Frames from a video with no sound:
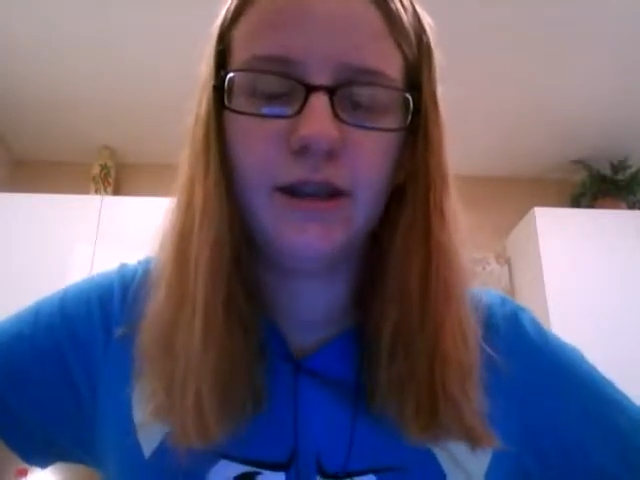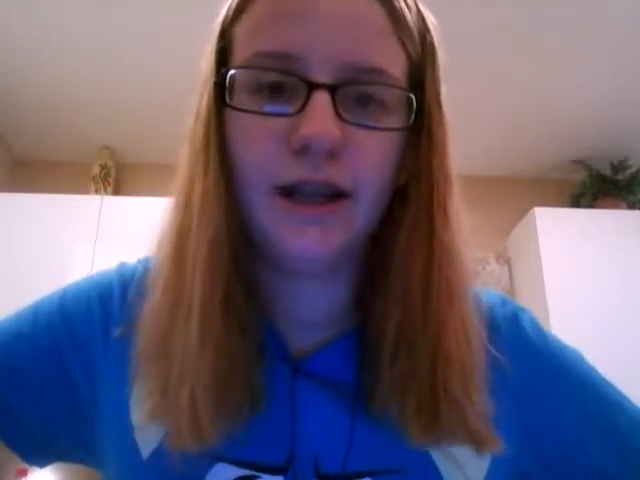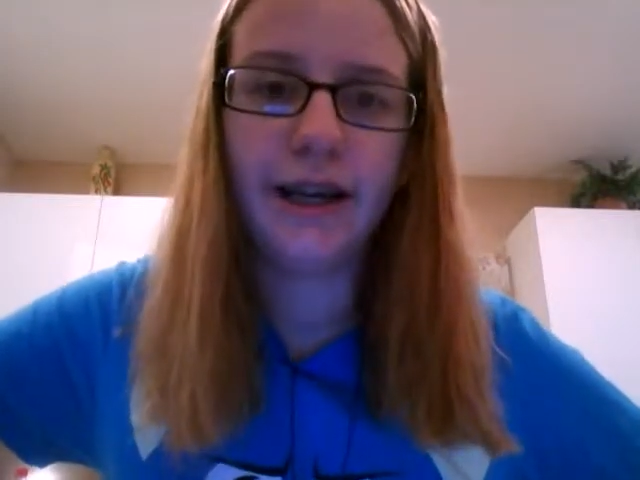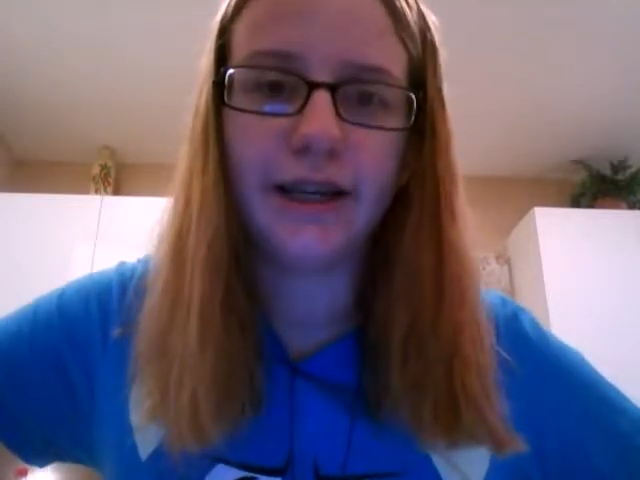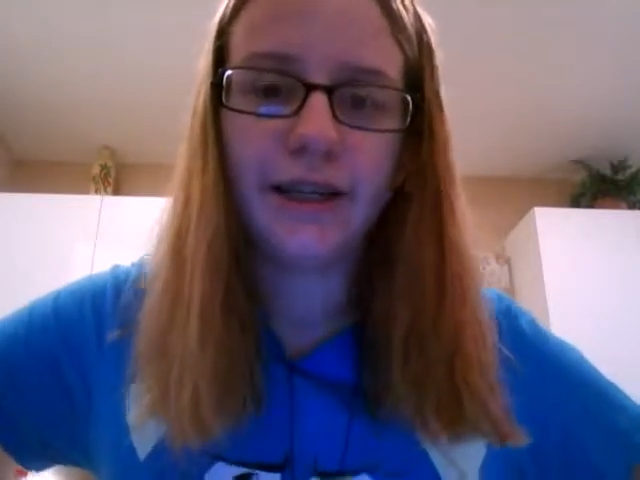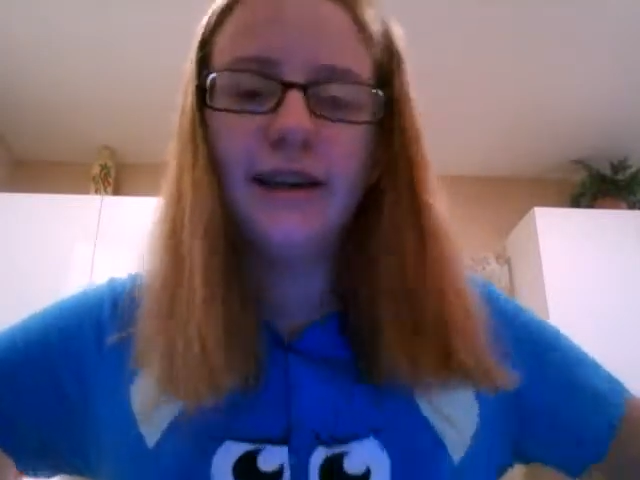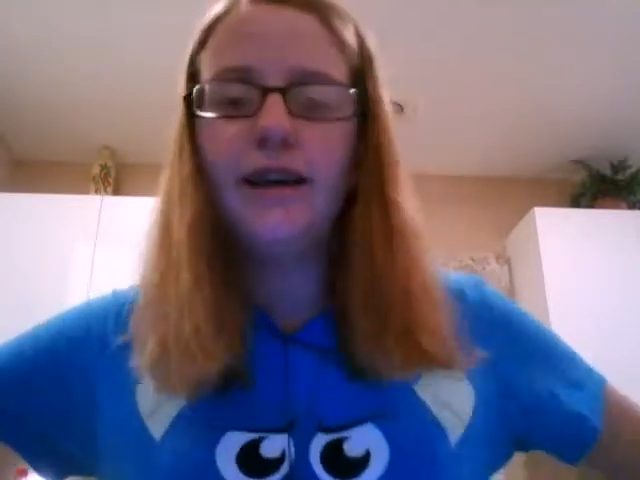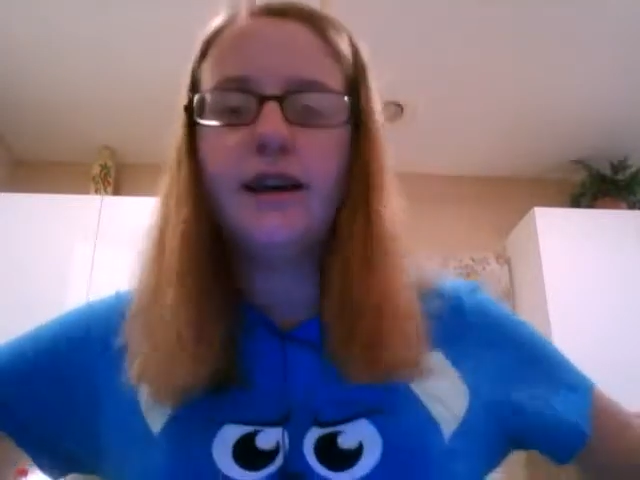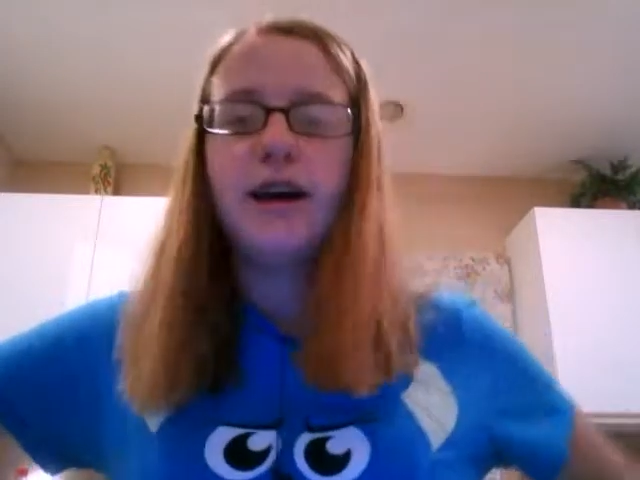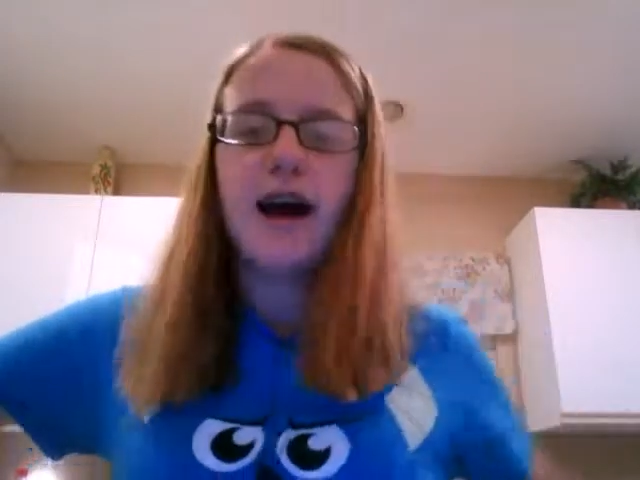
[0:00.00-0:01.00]
Like,
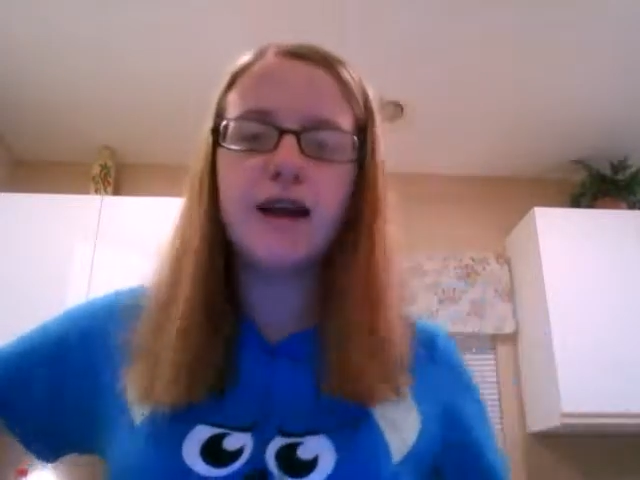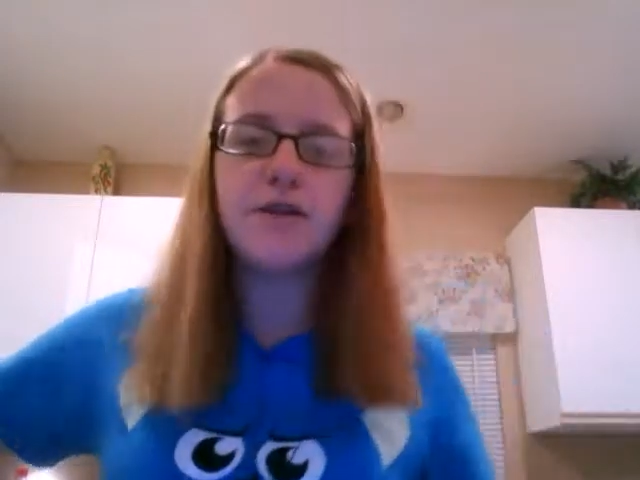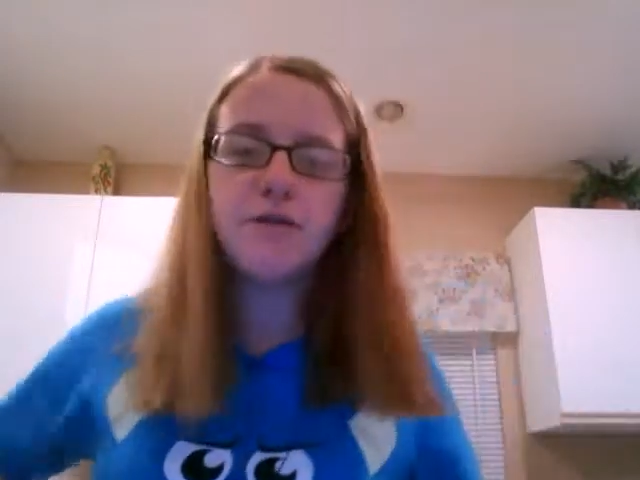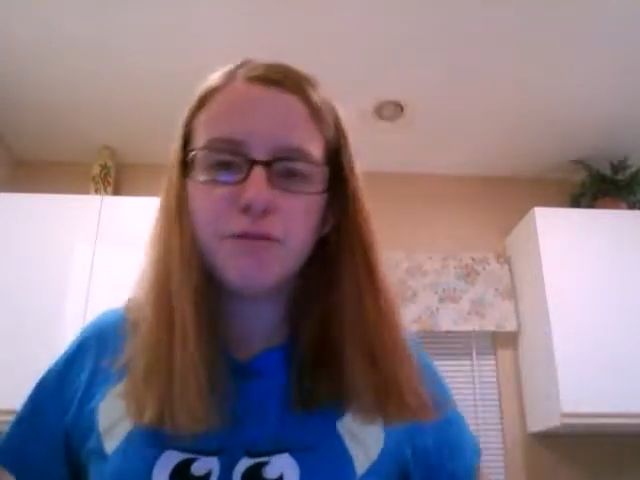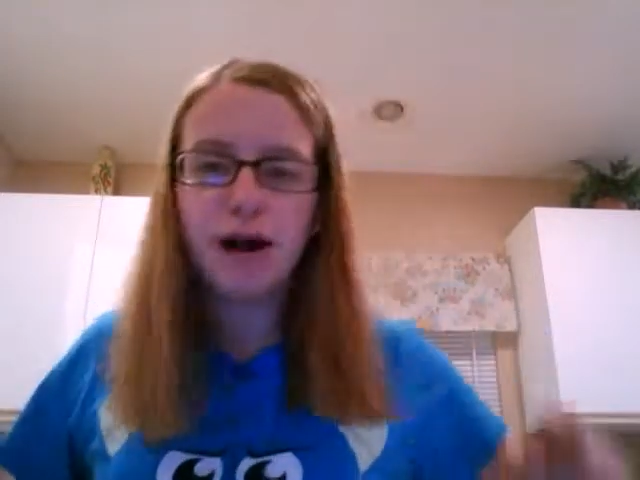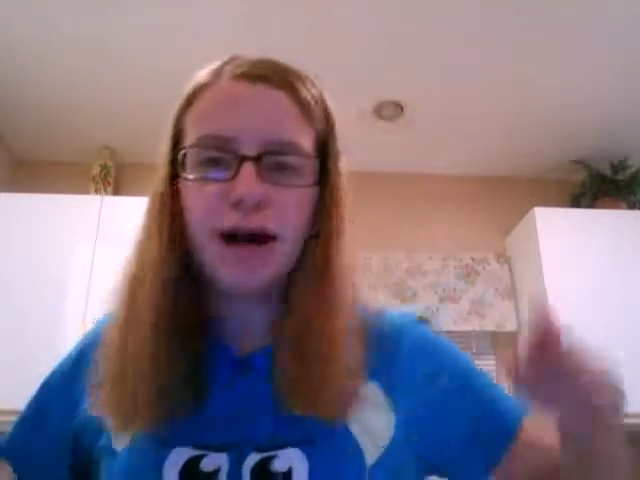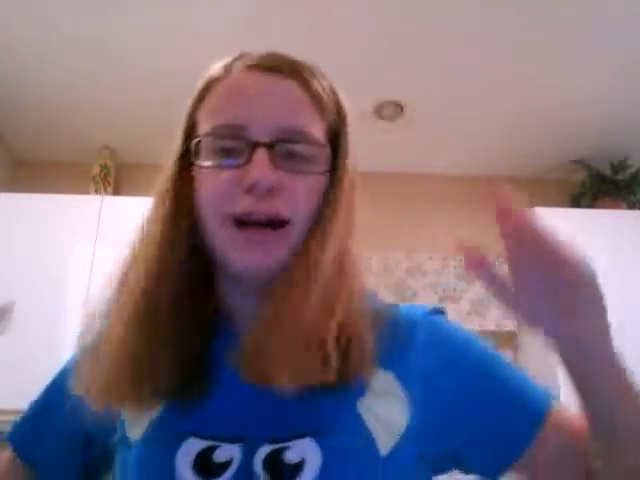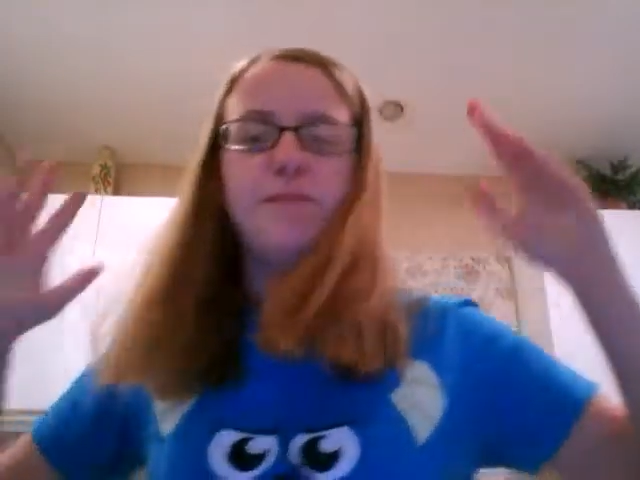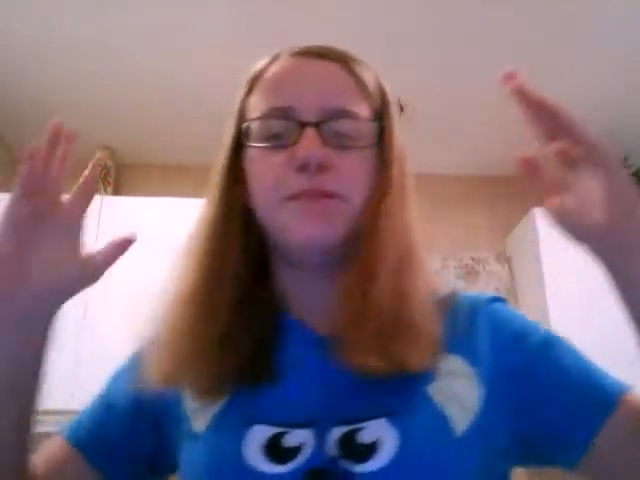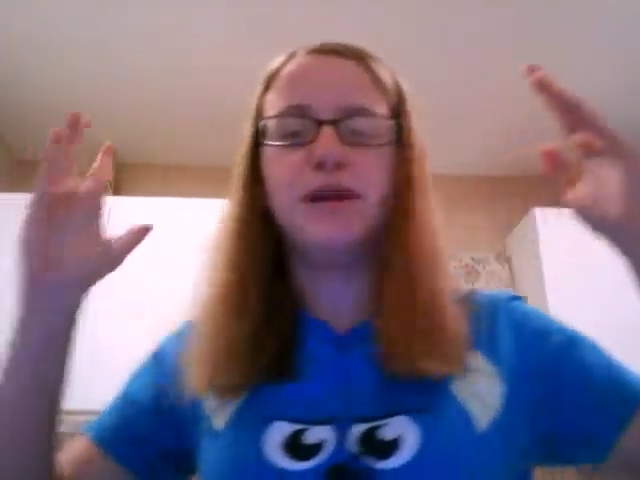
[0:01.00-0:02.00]
I don't know
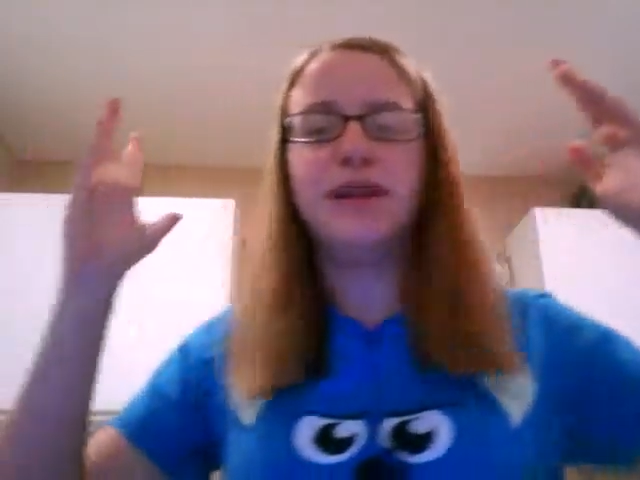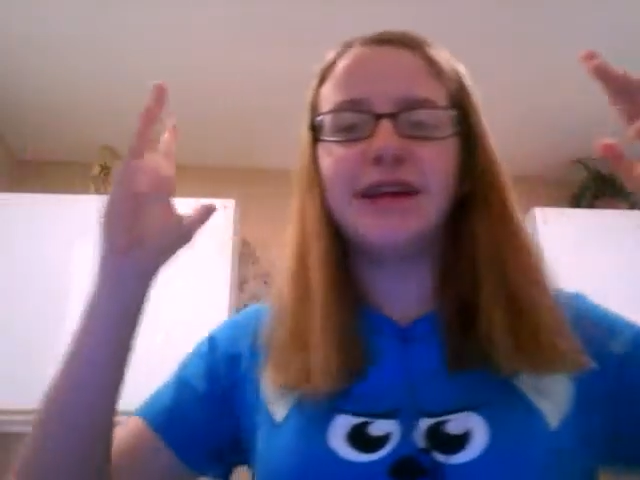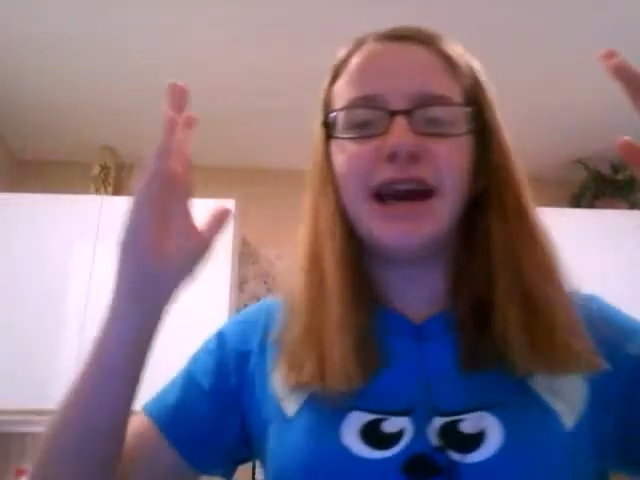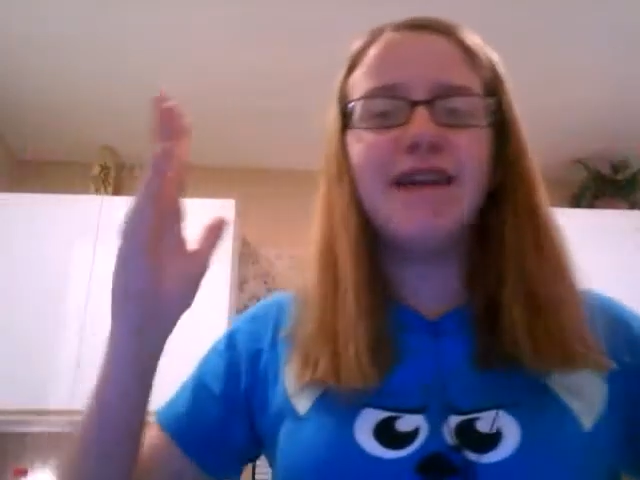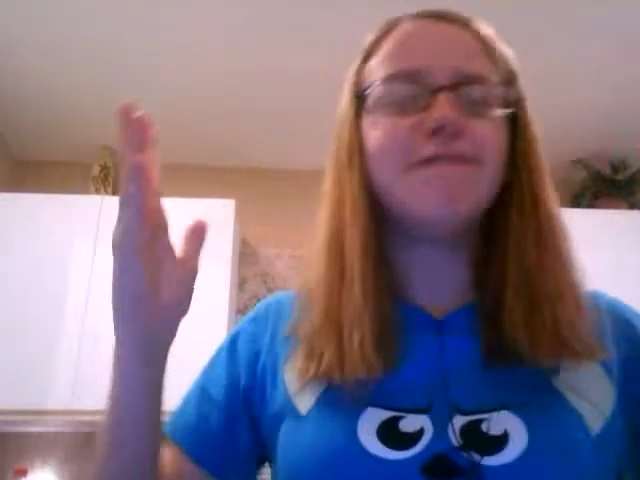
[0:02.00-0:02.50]
why, but like